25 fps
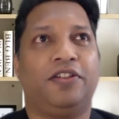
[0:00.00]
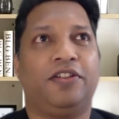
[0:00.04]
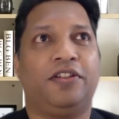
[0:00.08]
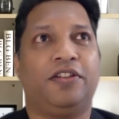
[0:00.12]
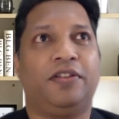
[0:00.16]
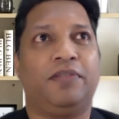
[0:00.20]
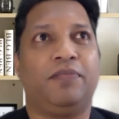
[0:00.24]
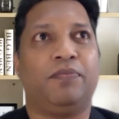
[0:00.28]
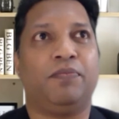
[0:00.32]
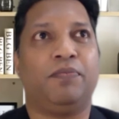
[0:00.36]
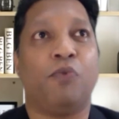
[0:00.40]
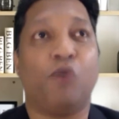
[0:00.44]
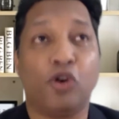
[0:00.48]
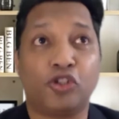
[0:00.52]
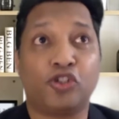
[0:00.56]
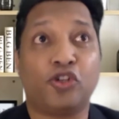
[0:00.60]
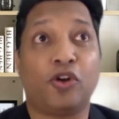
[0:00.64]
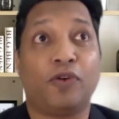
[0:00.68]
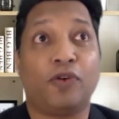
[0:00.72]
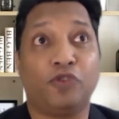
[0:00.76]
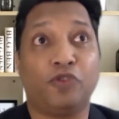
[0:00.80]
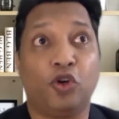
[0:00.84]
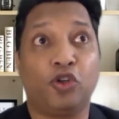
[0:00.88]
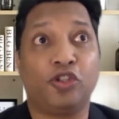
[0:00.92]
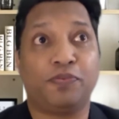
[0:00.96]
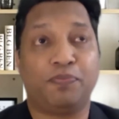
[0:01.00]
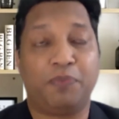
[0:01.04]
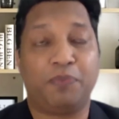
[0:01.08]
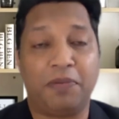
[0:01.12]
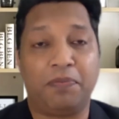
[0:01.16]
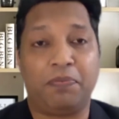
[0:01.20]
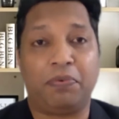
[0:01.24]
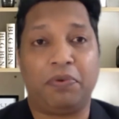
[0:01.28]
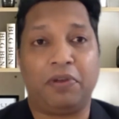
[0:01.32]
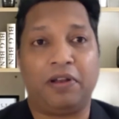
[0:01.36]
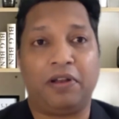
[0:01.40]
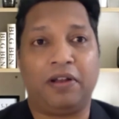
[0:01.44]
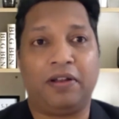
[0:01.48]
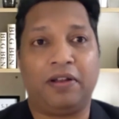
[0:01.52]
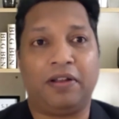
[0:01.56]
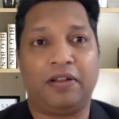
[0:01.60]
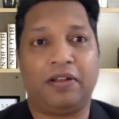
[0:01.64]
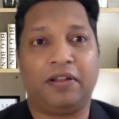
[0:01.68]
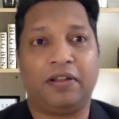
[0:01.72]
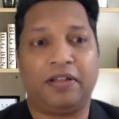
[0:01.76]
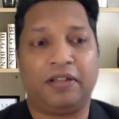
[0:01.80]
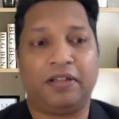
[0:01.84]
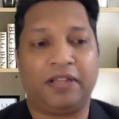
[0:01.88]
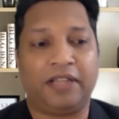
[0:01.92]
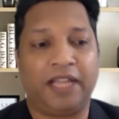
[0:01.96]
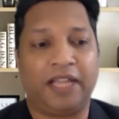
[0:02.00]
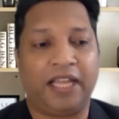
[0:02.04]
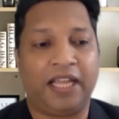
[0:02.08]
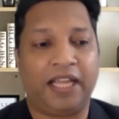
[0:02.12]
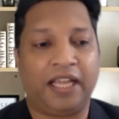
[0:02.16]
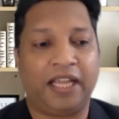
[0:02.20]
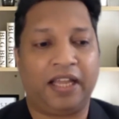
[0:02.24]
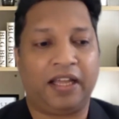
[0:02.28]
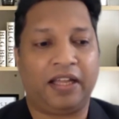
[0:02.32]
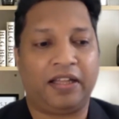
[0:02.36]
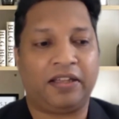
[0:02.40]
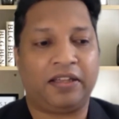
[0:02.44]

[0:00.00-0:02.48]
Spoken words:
Most of those people, they're